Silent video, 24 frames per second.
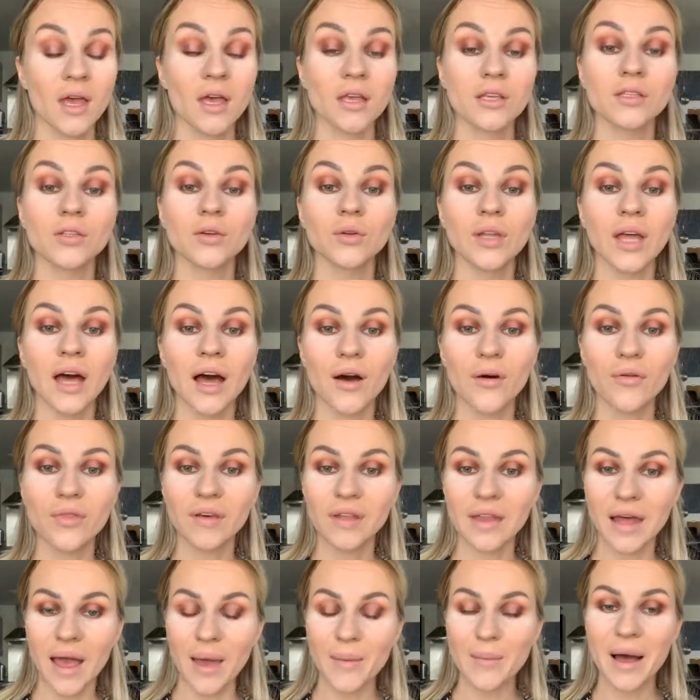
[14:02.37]
So now
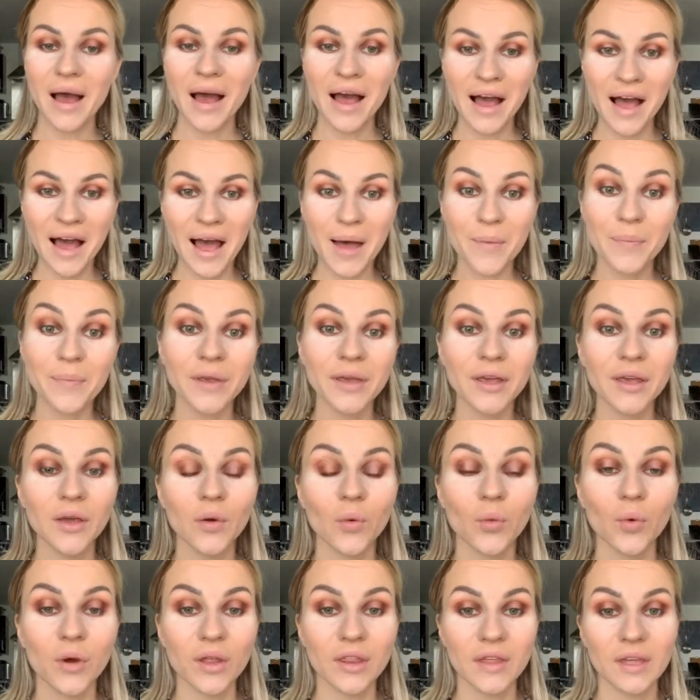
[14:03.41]
that I'm happy
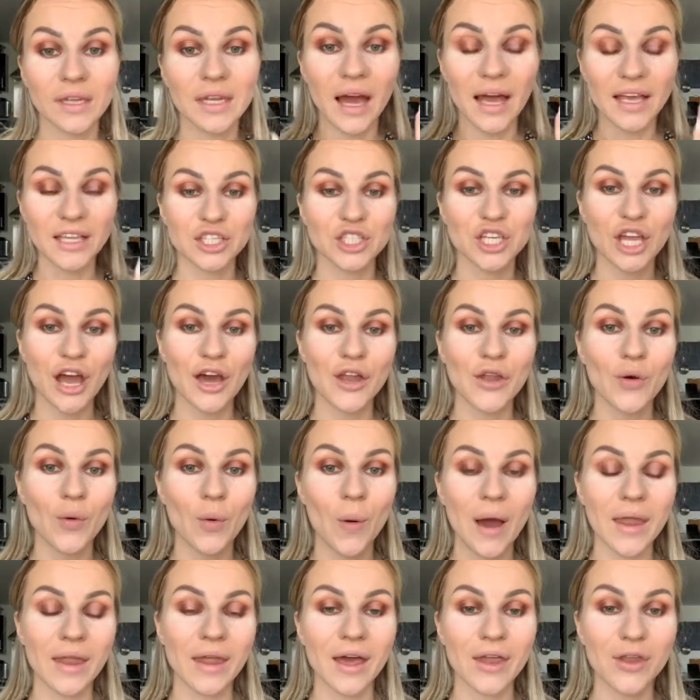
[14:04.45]
with an
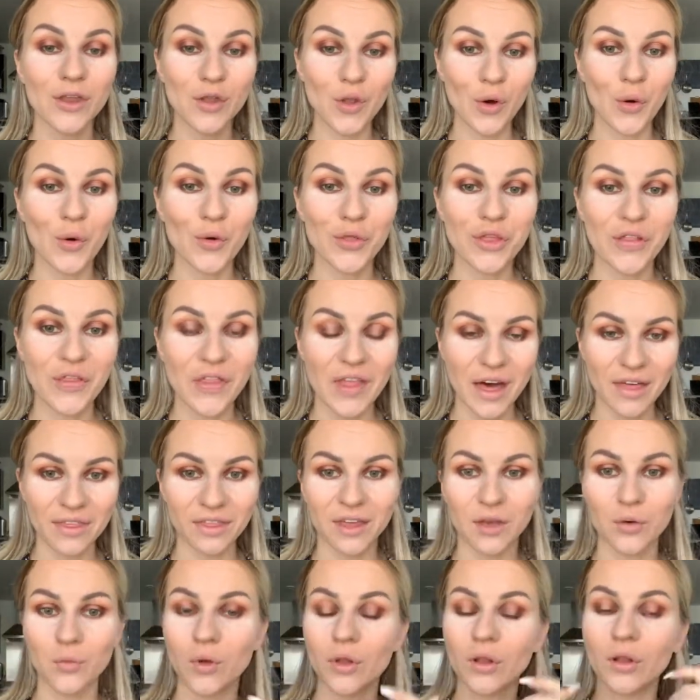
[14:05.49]
eyeshadow and I know that
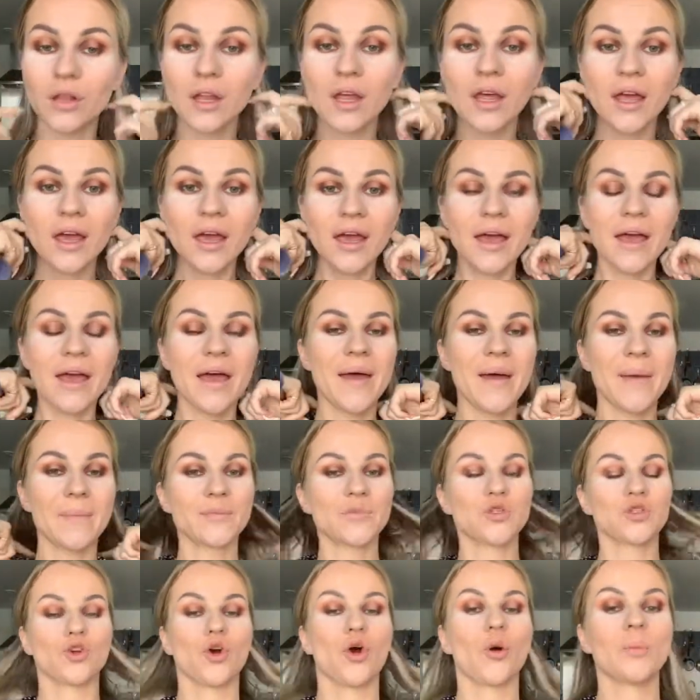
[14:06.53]
nothing will
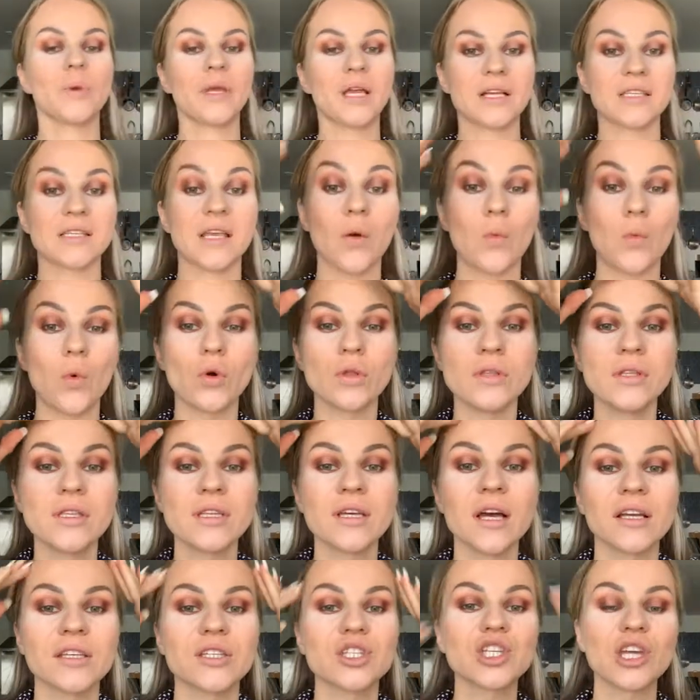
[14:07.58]
drop because I won't
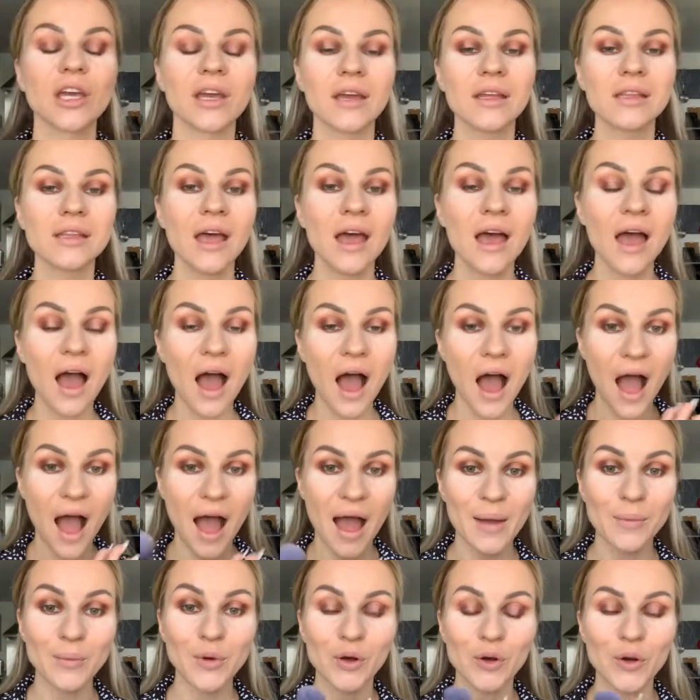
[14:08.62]
touch it,
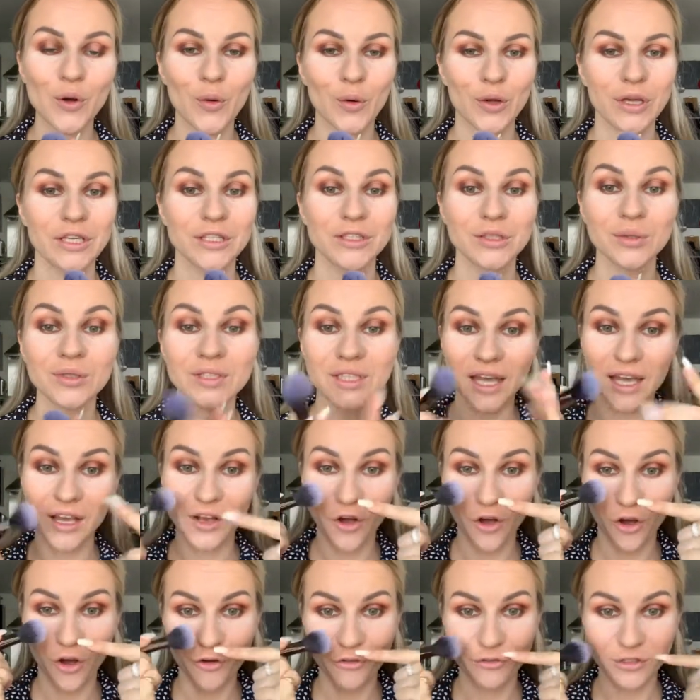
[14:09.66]
I'm going to
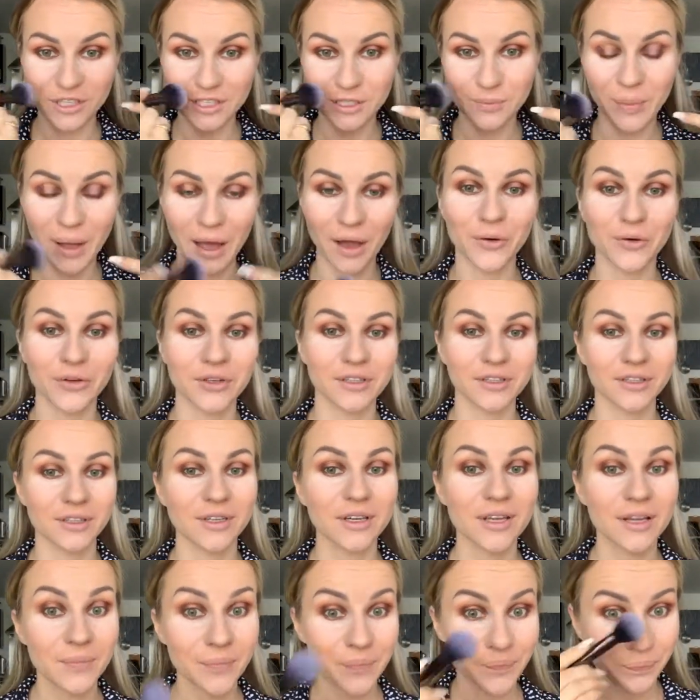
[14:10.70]
take off this powder.
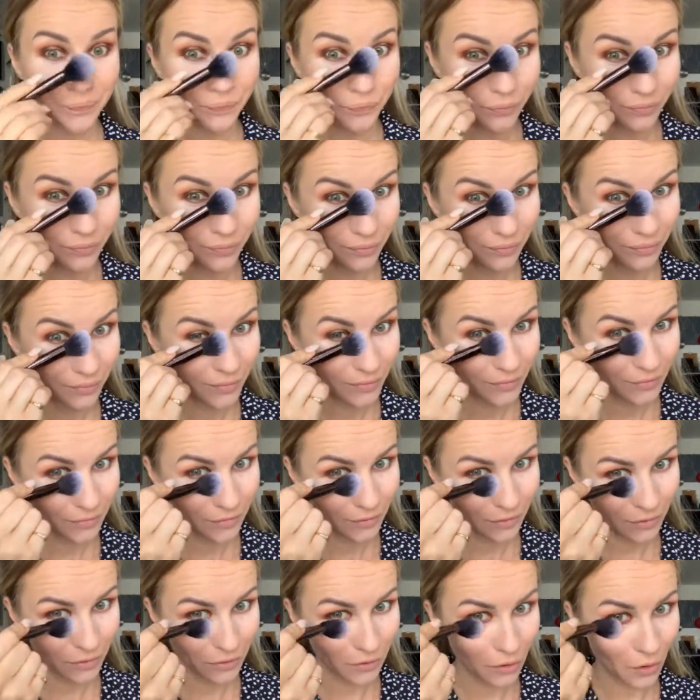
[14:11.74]

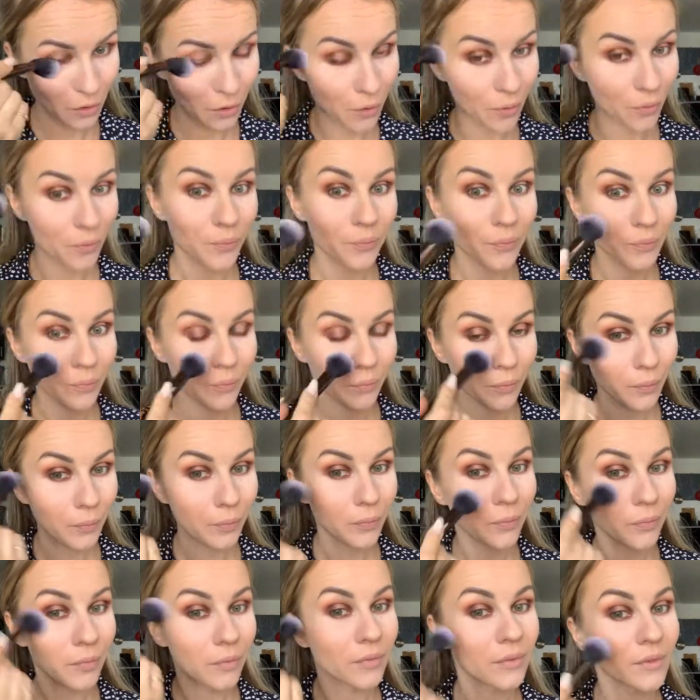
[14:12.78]
So
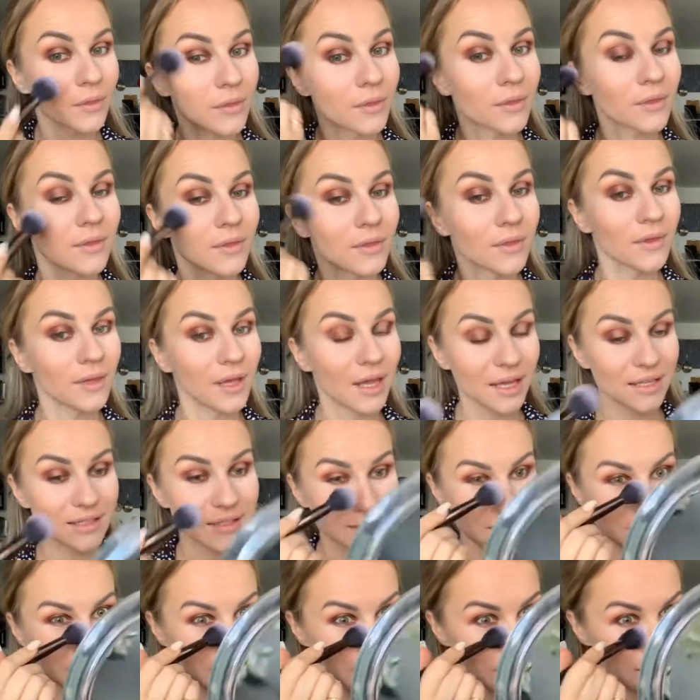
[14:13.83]
it's
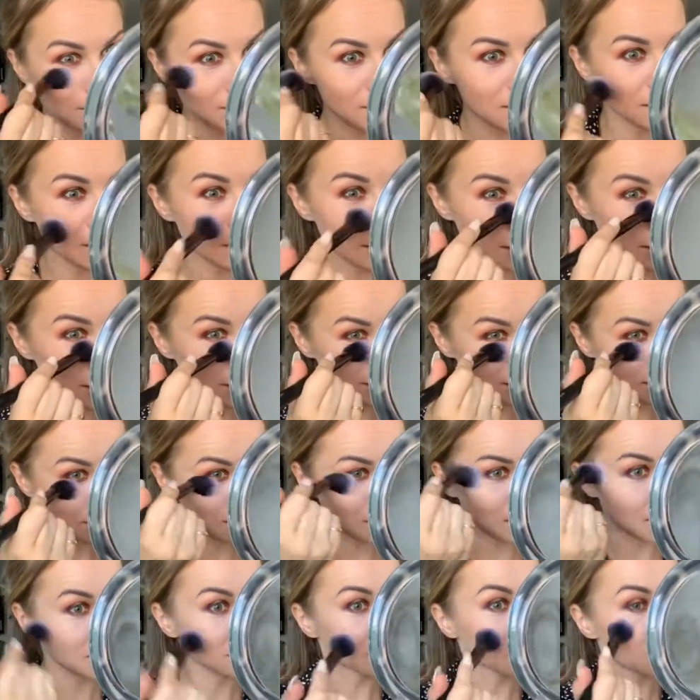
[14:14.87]
easy as
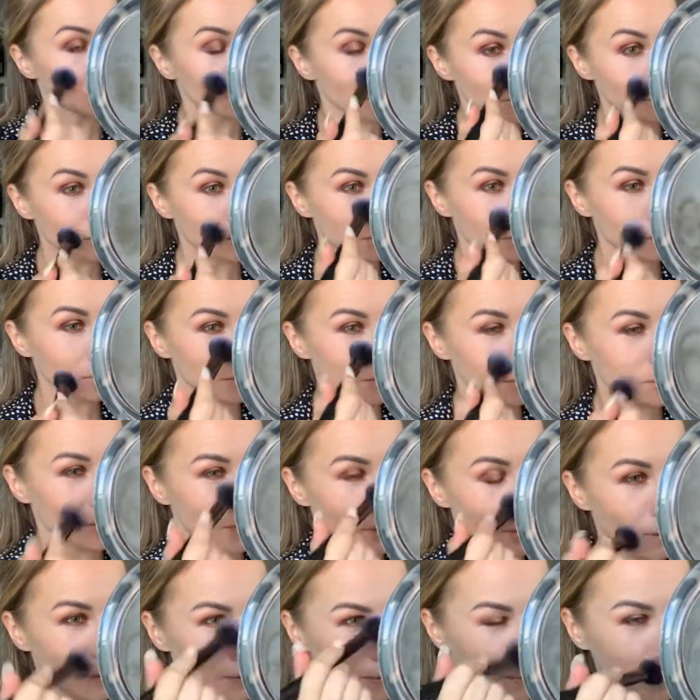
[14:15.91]
this. So as you can
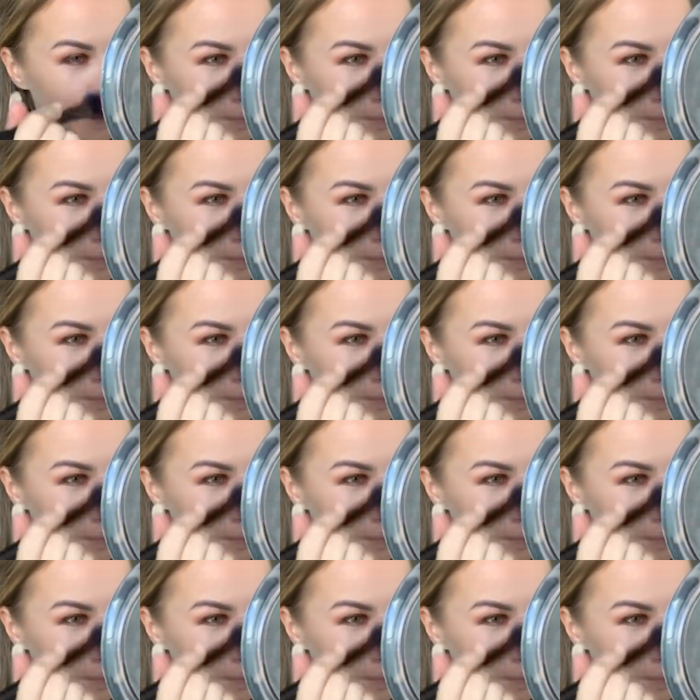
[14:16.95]
see,